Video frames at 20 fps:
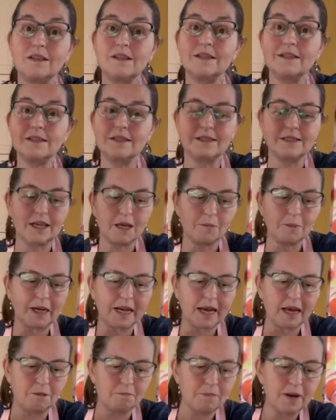This is
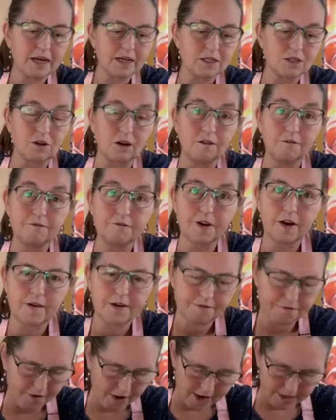Himalayan pink salt, very
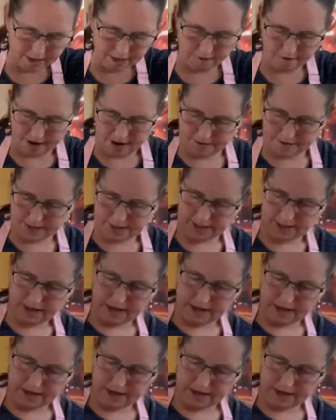finely ground,